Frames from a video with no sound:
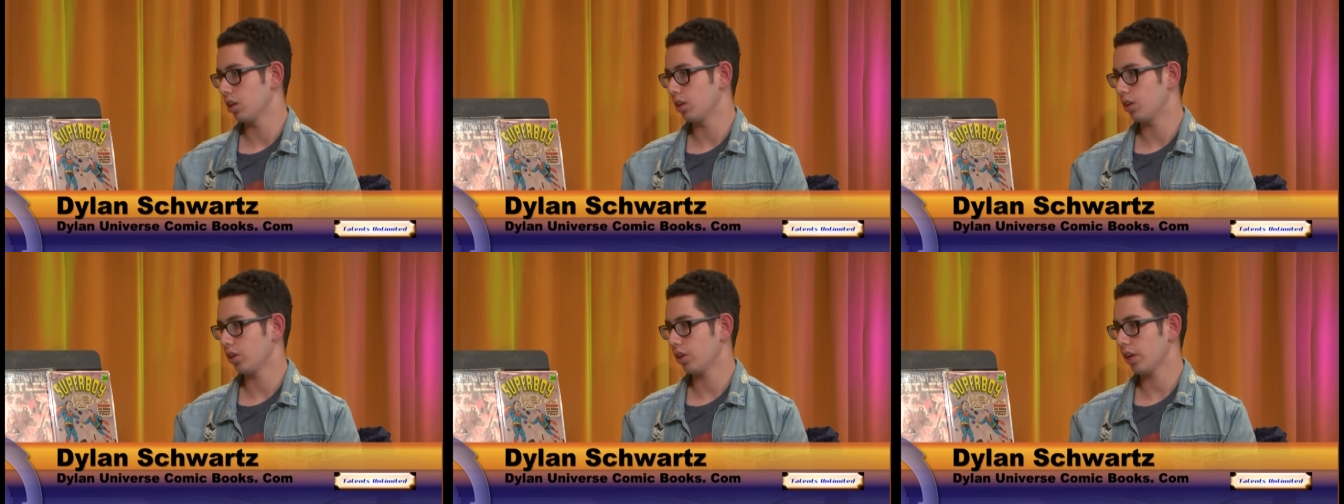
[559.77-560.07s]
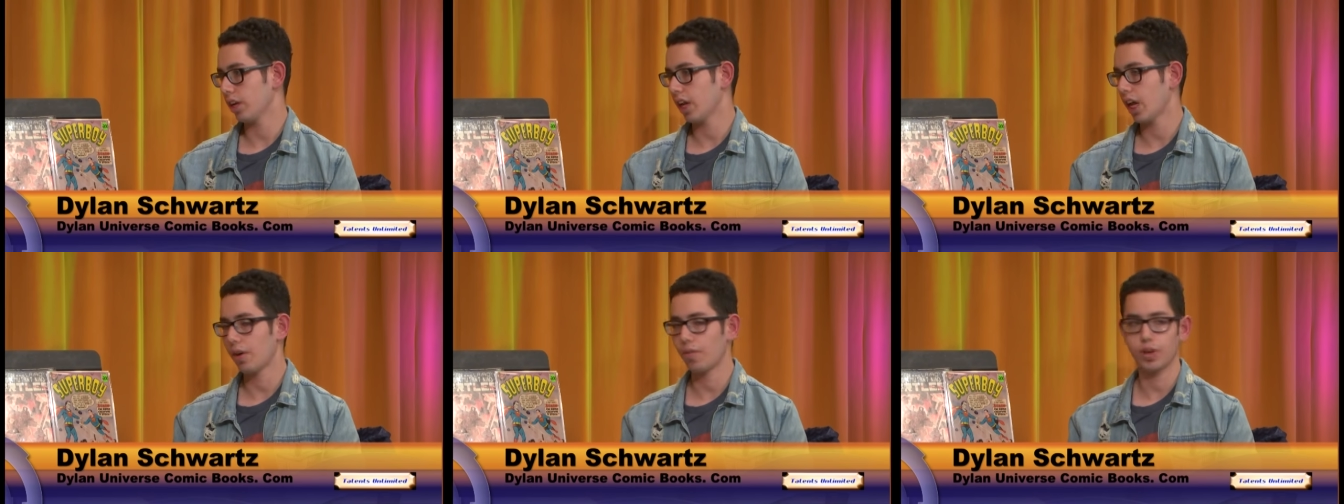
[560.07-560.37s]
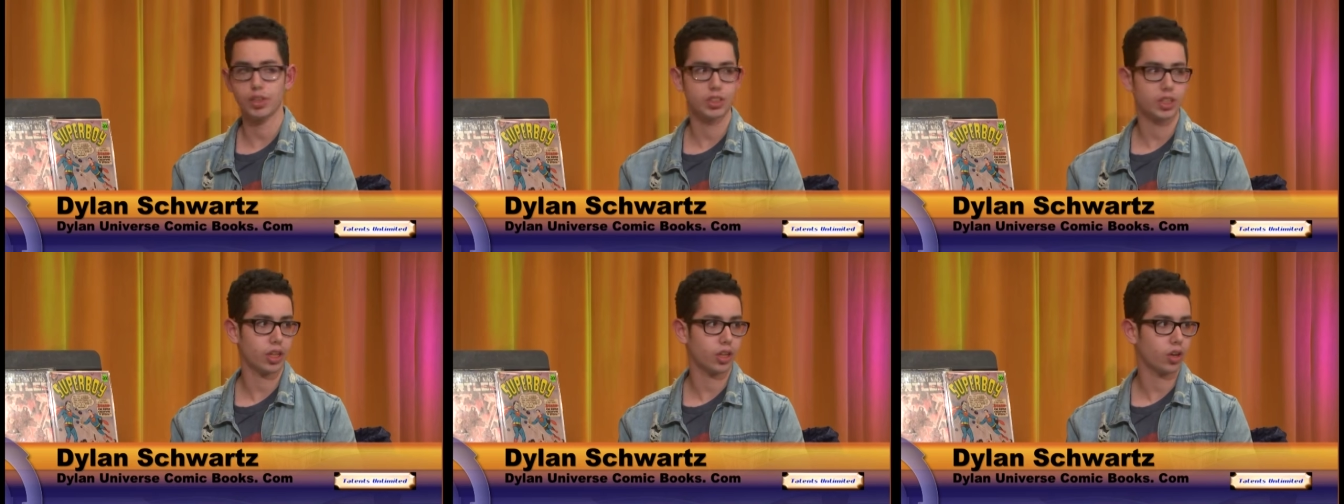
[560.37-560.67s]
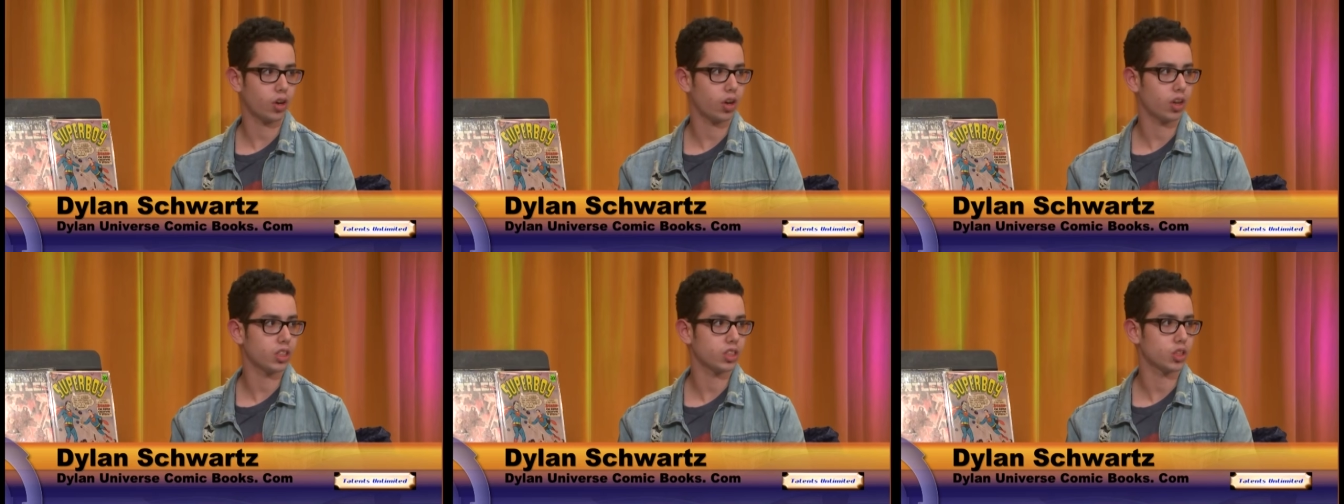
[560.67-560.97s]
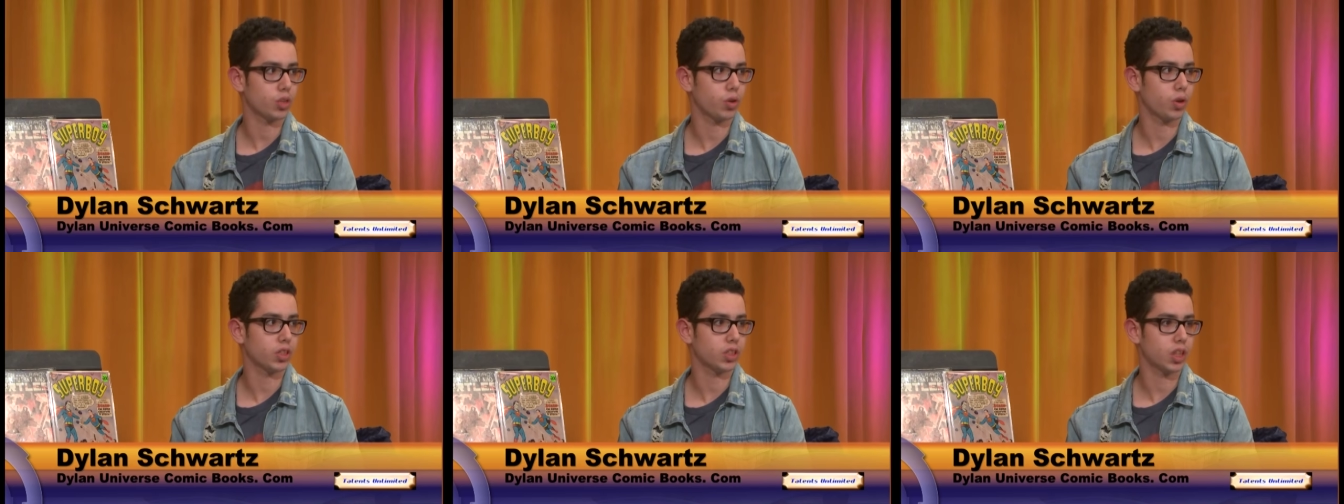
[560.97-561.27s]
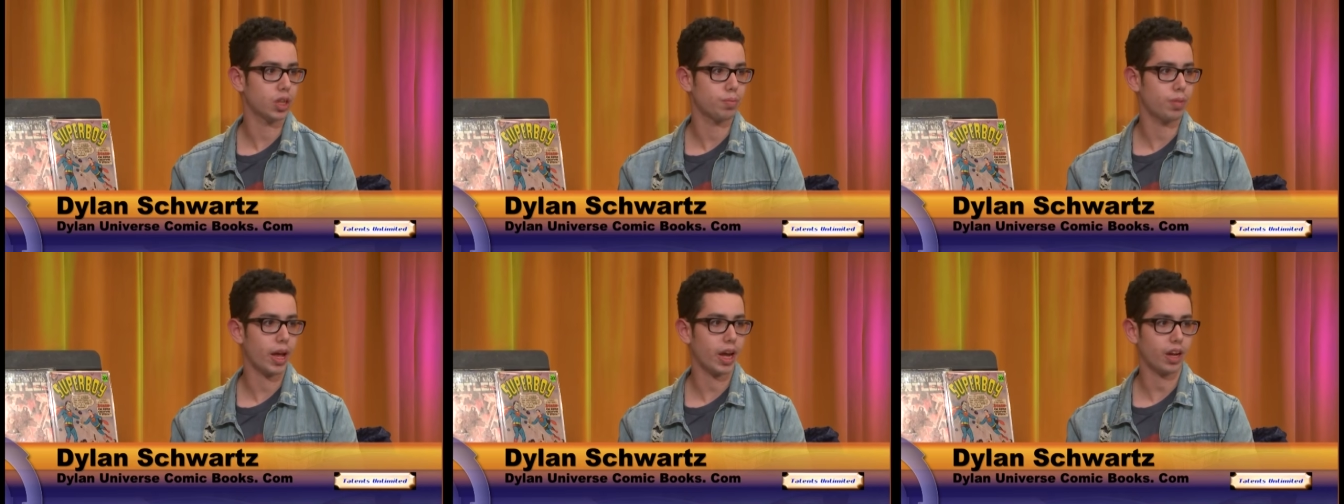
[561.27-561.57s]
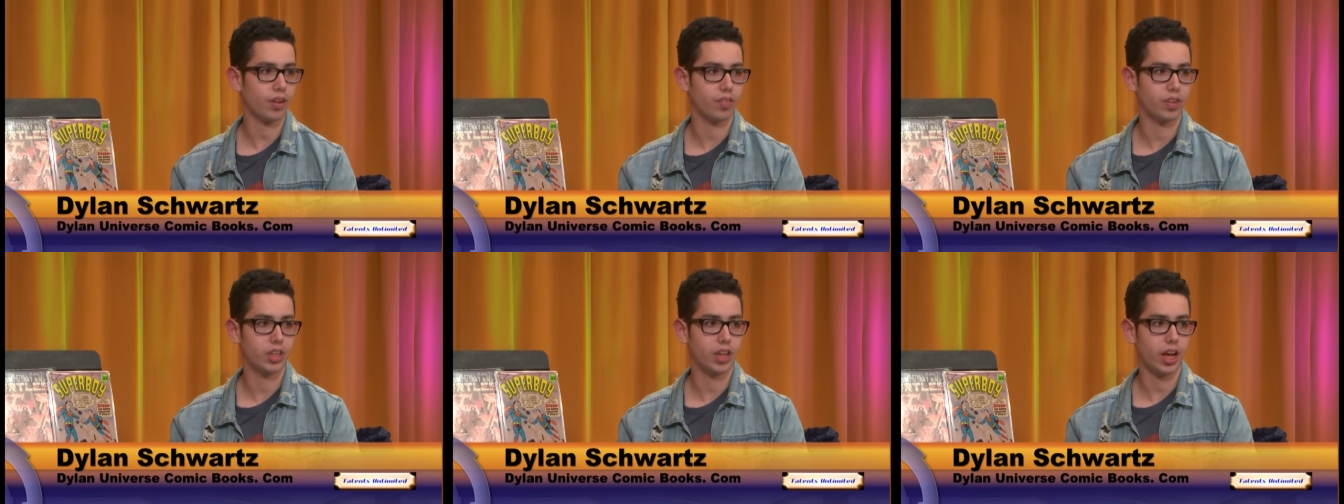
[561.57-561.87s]
Look at how much they cost originally back
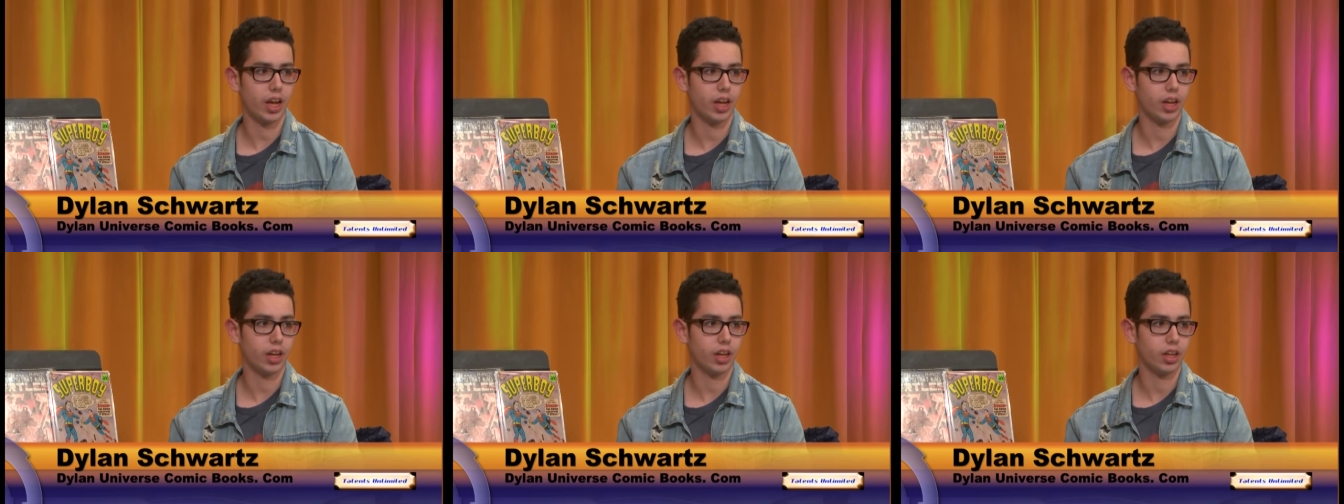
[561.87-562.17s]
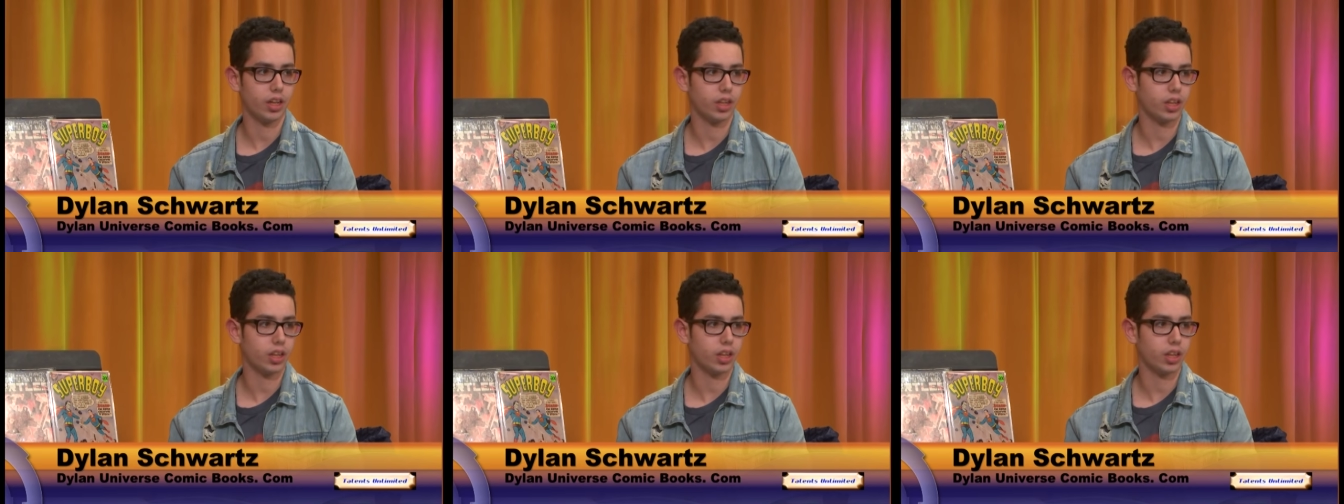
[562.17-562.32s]
in the day.